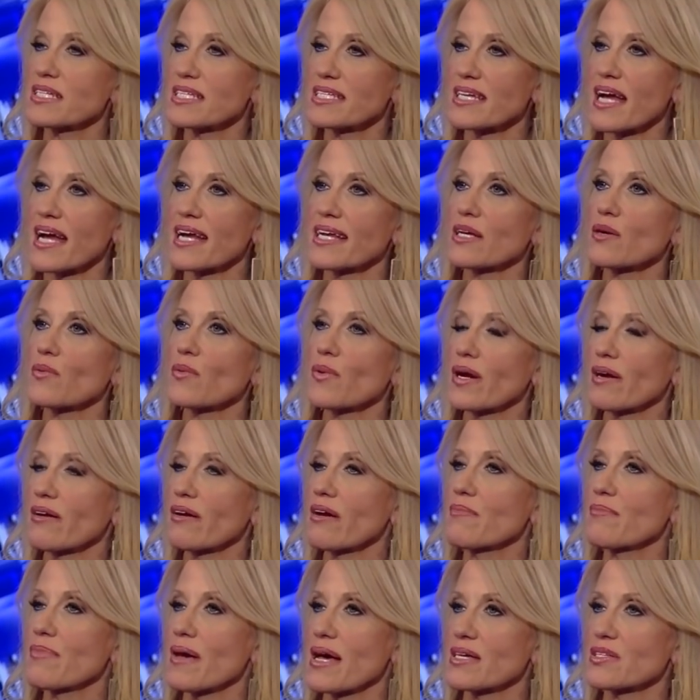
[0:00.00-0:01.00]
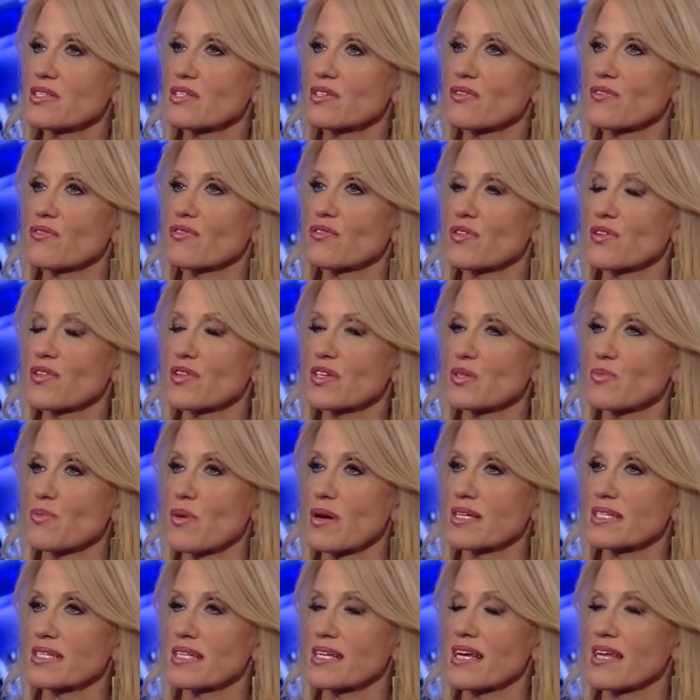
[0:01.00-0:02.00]
deciding where I'm best for this
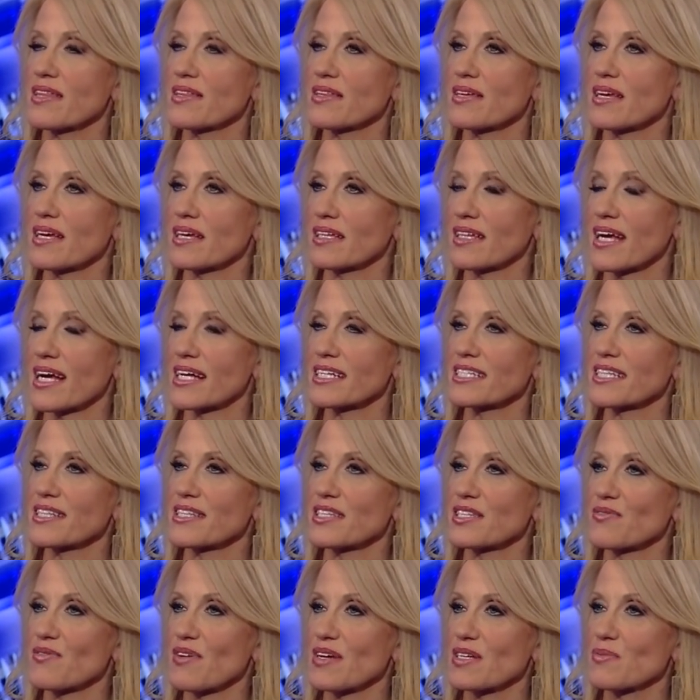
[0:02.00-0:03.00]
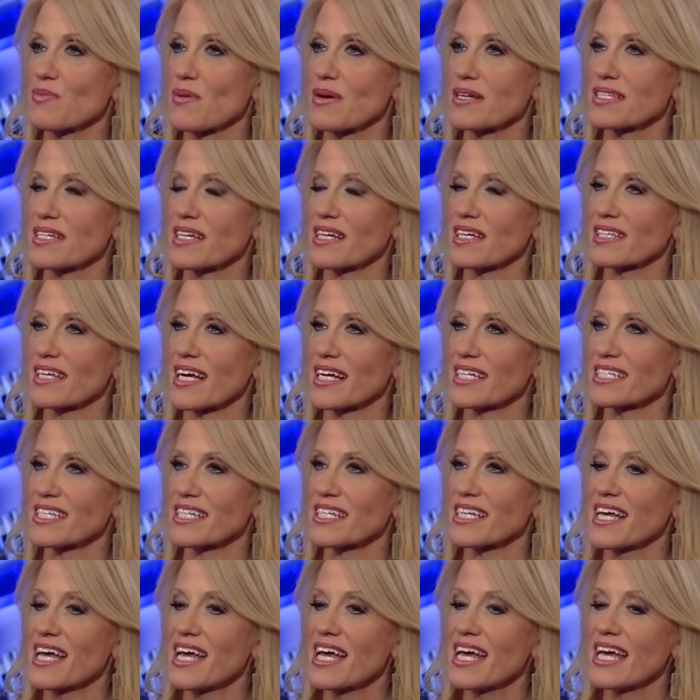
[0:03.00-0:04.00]
president-elect and this vice president-elect
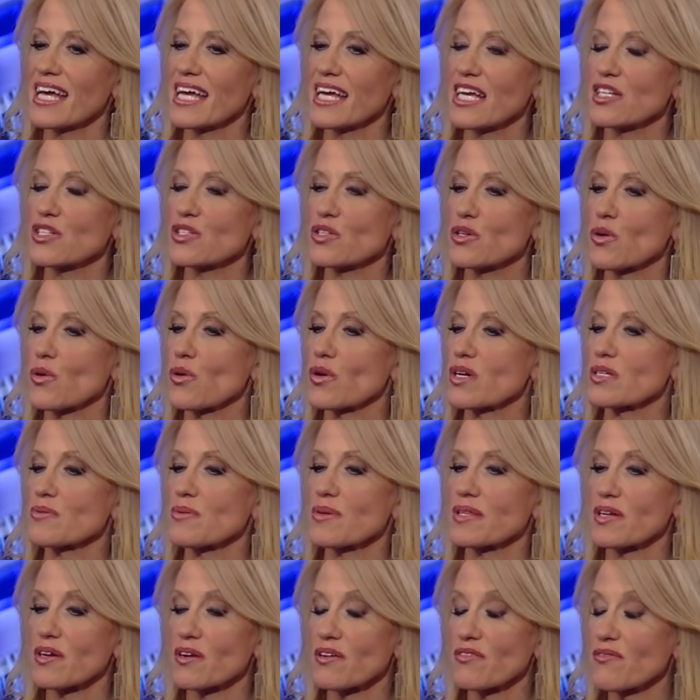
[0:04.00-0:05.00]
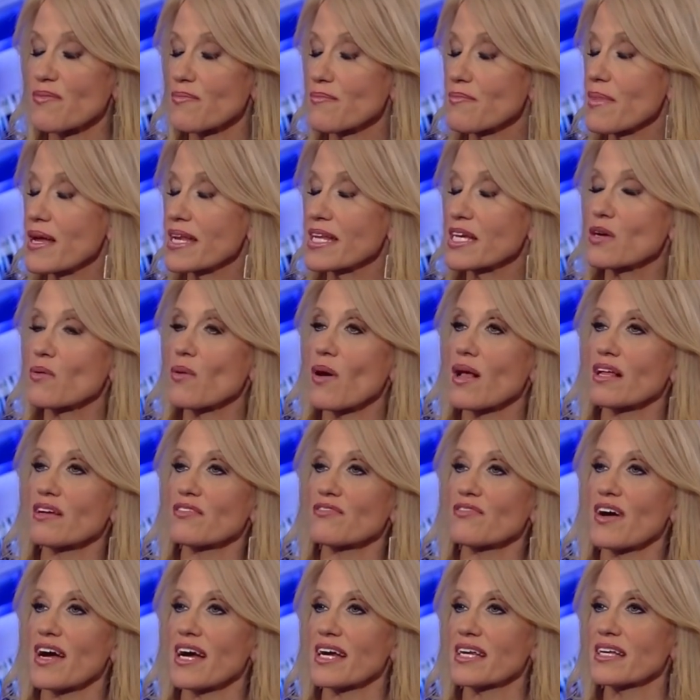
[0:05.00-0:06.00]
in due course. But there are many
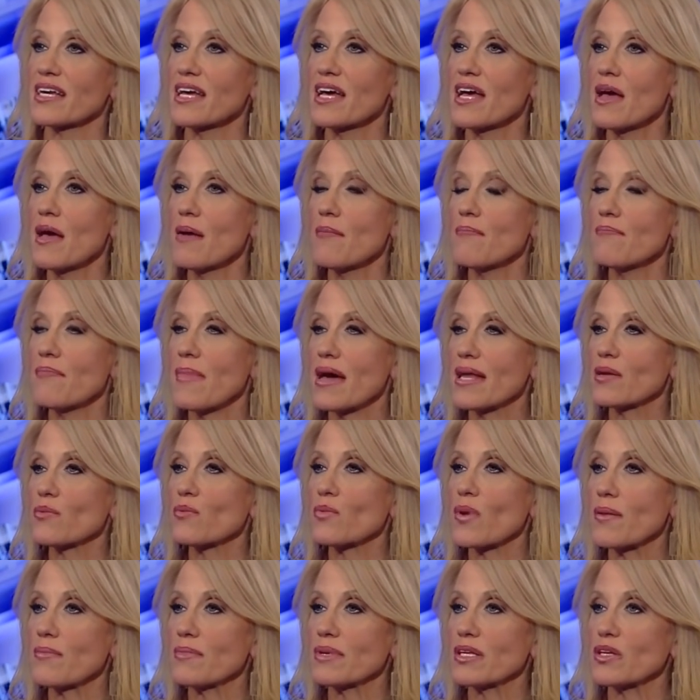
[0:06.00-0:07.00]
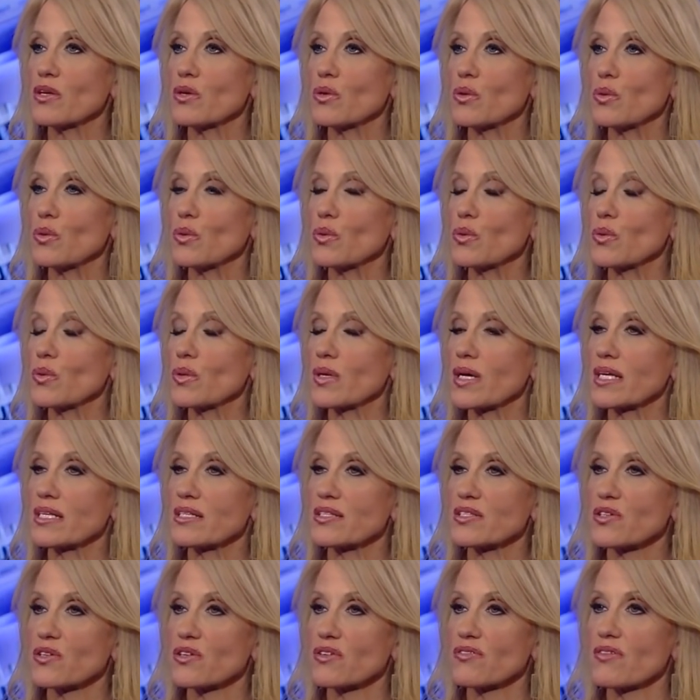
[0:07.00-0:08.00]
qualified men and women who can
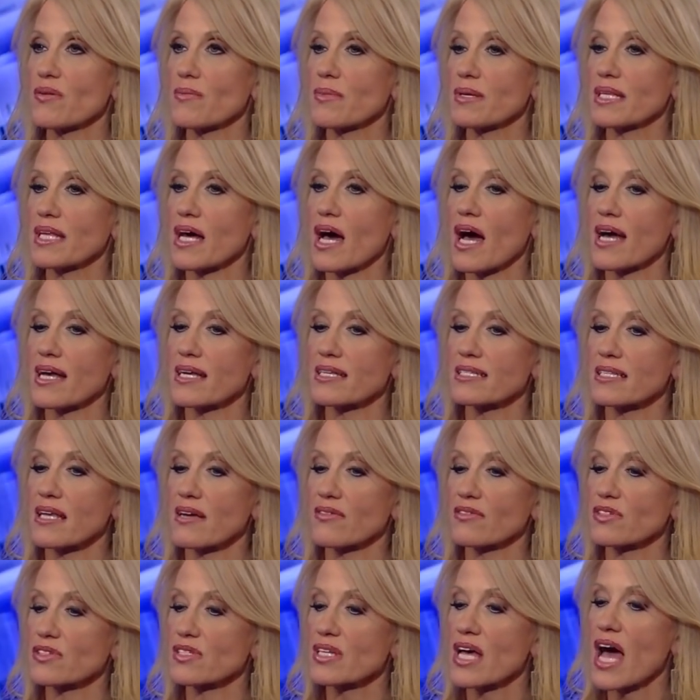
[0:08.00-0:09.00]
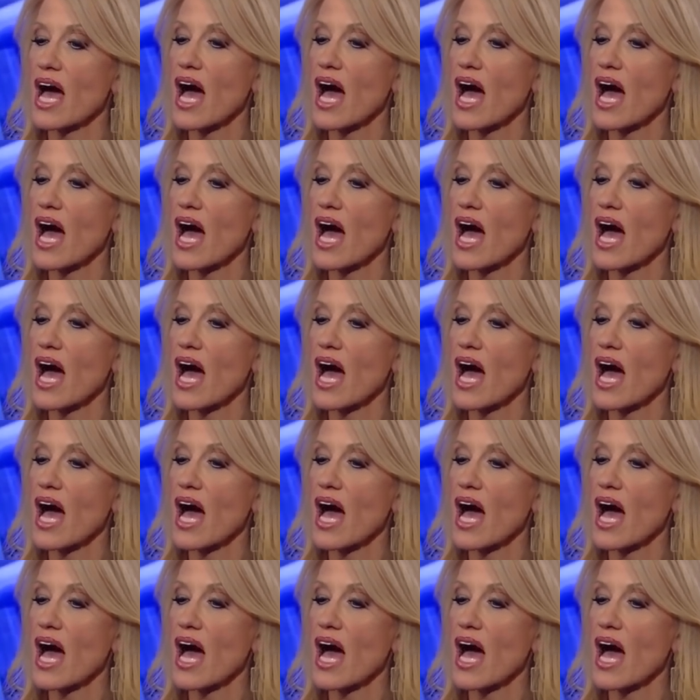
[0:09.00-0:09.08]
serve him at the highest levels.